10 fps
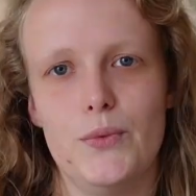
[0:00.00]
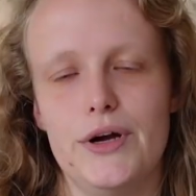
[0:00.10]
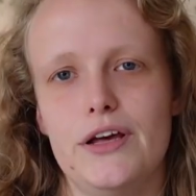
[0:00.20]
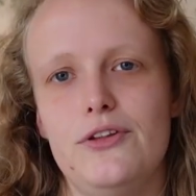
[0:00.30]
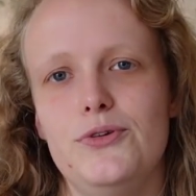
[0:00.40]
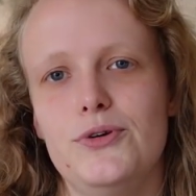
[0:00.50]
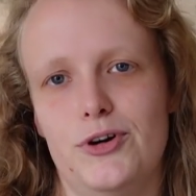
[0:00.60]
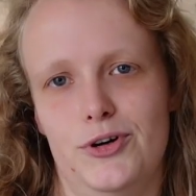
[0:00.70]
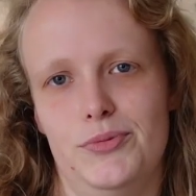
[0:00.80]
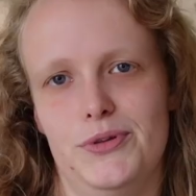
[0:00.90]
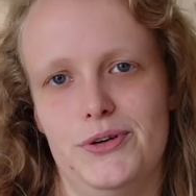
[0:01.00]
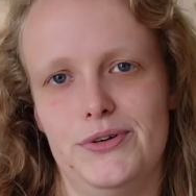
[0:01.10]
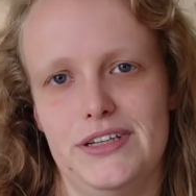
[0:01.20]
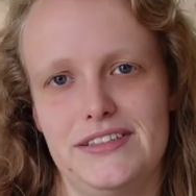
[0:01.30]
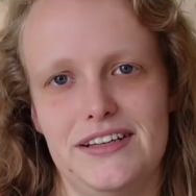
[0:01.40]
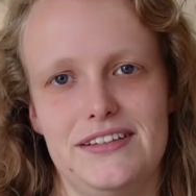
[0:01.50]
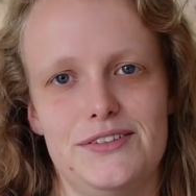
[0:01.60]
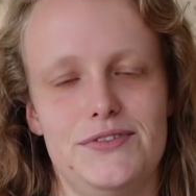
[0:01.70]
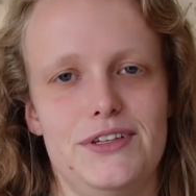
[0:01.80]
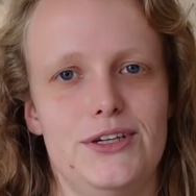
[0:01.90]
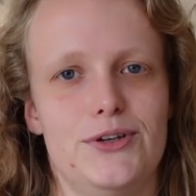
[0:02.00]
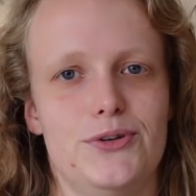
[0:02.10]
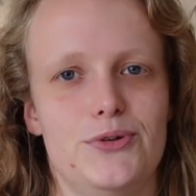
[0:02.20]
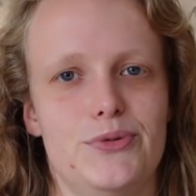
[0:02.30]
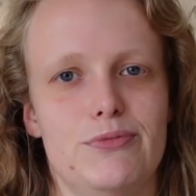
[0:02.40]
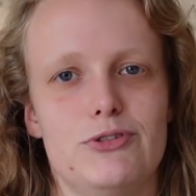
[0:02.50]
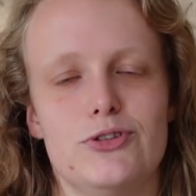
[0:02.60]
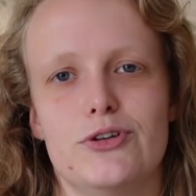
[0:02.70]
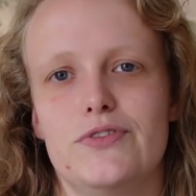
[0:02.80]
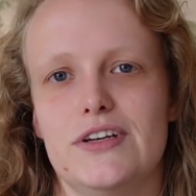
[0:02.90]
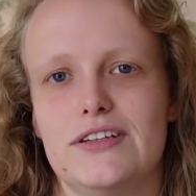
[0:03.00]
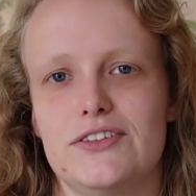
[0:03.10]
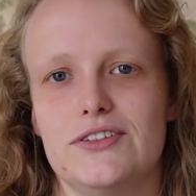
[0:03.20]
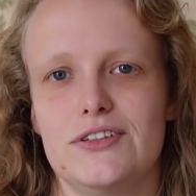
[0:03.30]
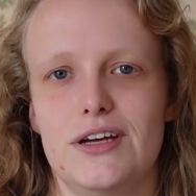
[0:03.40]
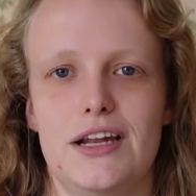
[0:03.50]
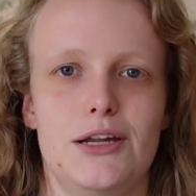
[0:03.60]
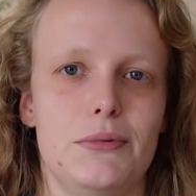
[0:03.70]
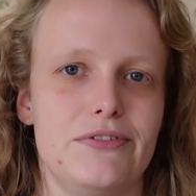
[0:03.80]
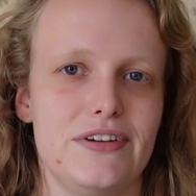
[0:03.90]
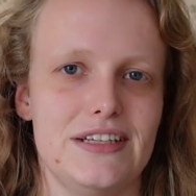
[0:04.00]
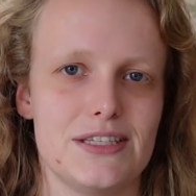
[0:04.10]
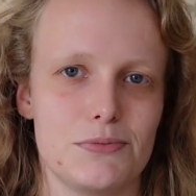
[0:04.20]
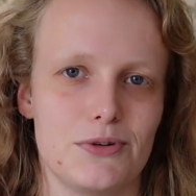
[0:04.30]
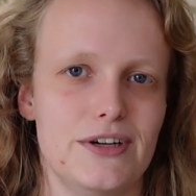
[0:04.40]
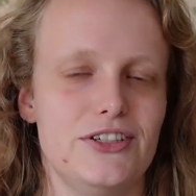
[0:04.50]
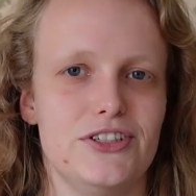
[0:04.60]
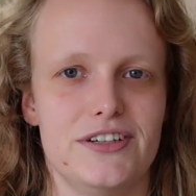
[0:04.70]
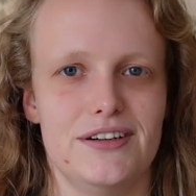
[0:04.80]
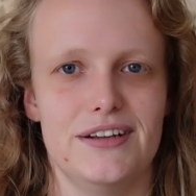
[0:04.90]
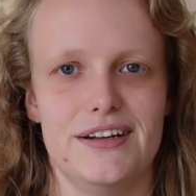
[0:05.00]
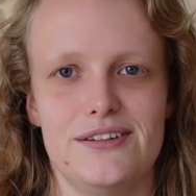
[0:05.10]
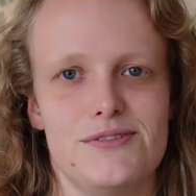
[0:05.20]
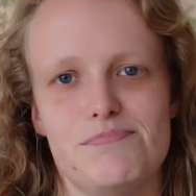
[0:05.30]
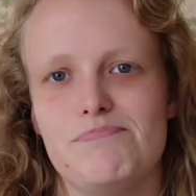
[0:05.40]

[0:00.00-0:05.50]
What I do hope though is that this video serves as a little bit of inspiration and